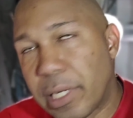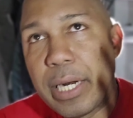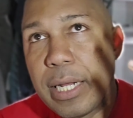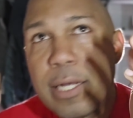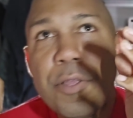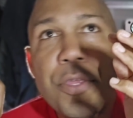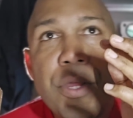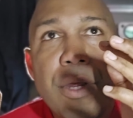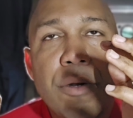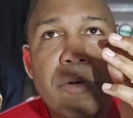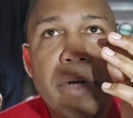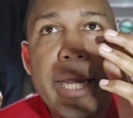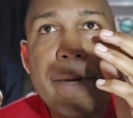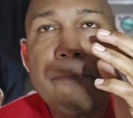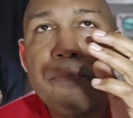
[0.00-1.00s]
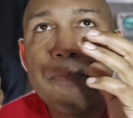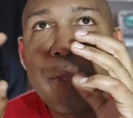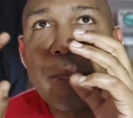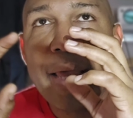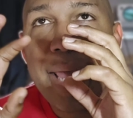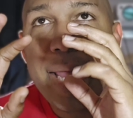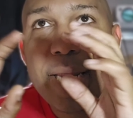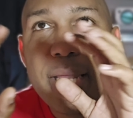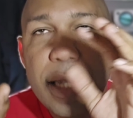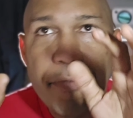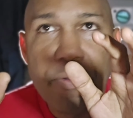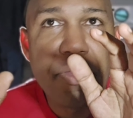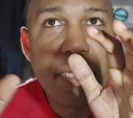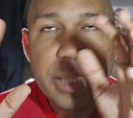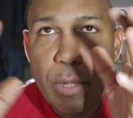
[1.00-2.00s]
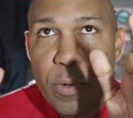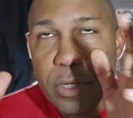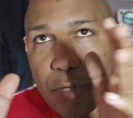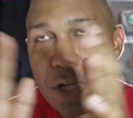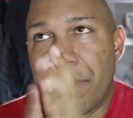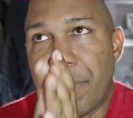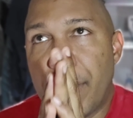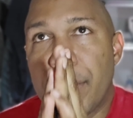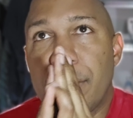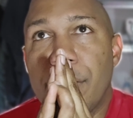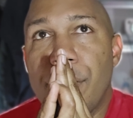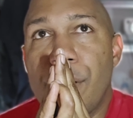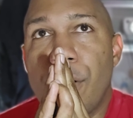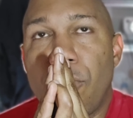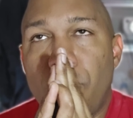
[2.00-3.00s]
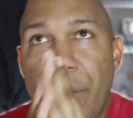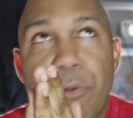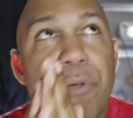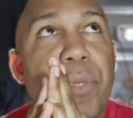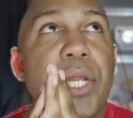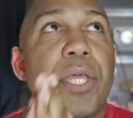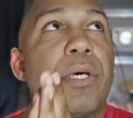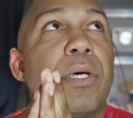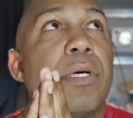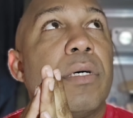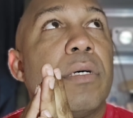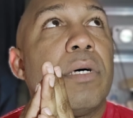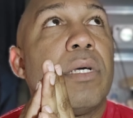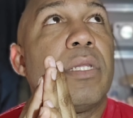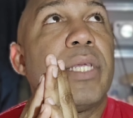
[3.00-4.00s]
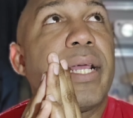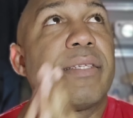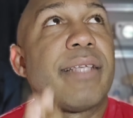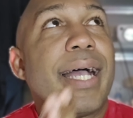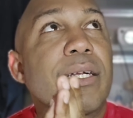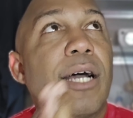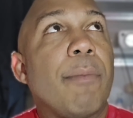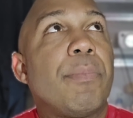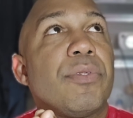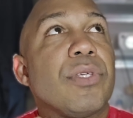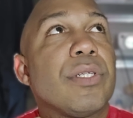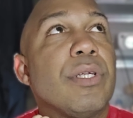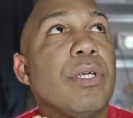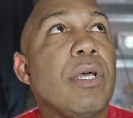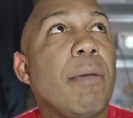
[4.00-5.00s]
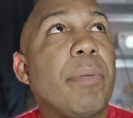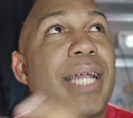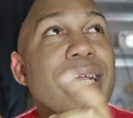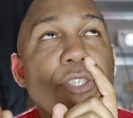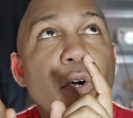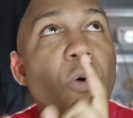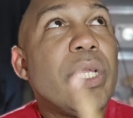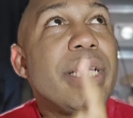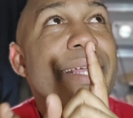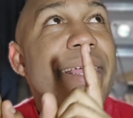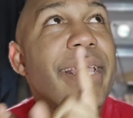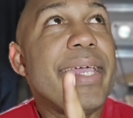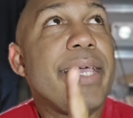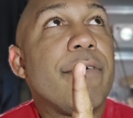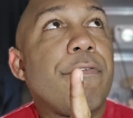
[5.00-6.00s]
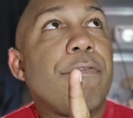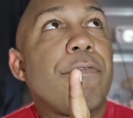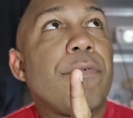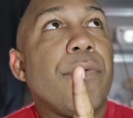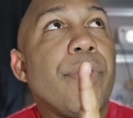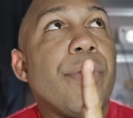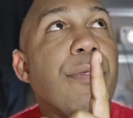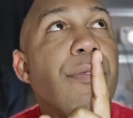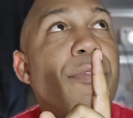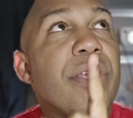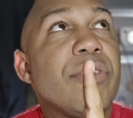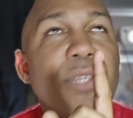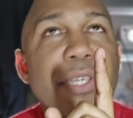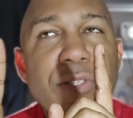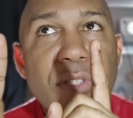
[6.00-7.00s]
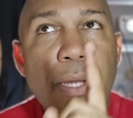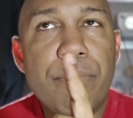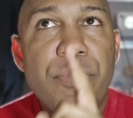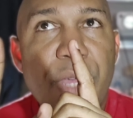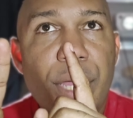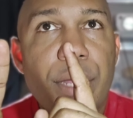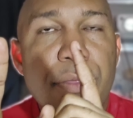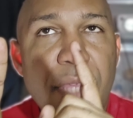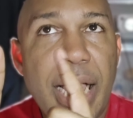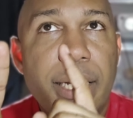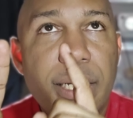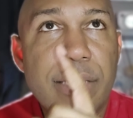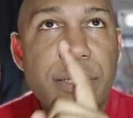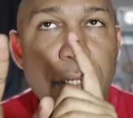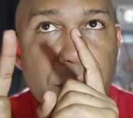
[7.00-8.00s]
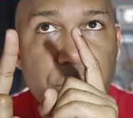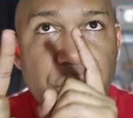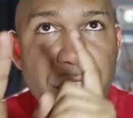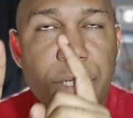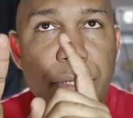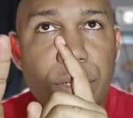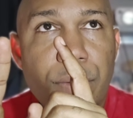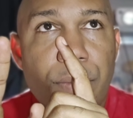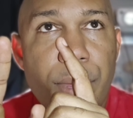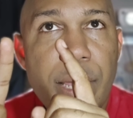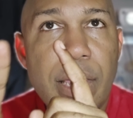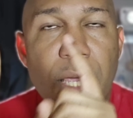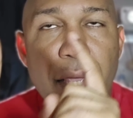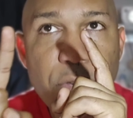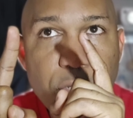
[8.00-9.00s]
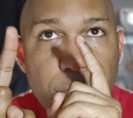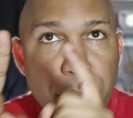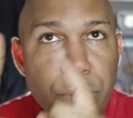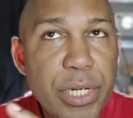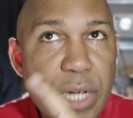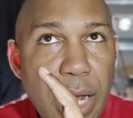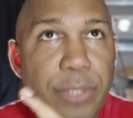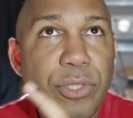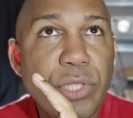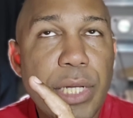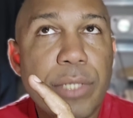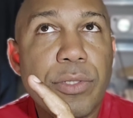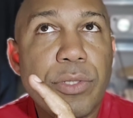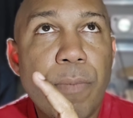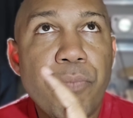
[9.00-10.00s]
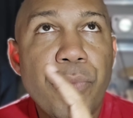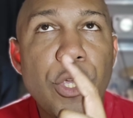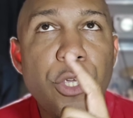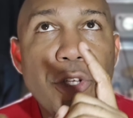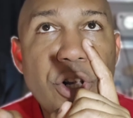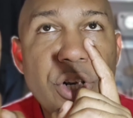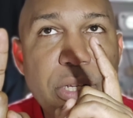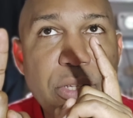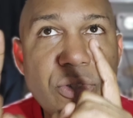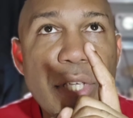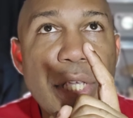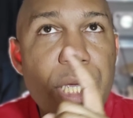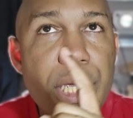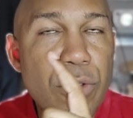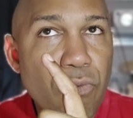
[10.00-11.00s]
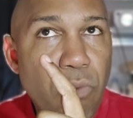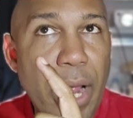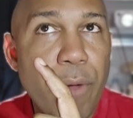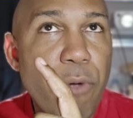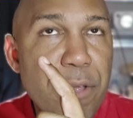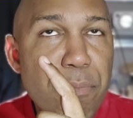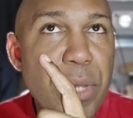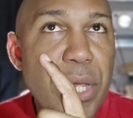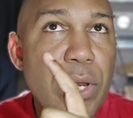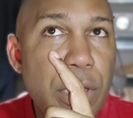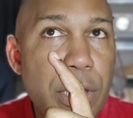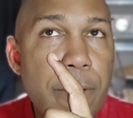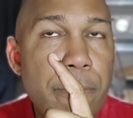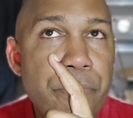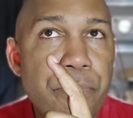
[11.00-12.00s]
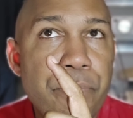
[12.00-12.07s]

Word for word: da da da, right? Any and everything they want to talk about it. Right wing media, the exact opposite. But that's only if this is something that is legit. If it's complete nonsense, you're going to see right wing media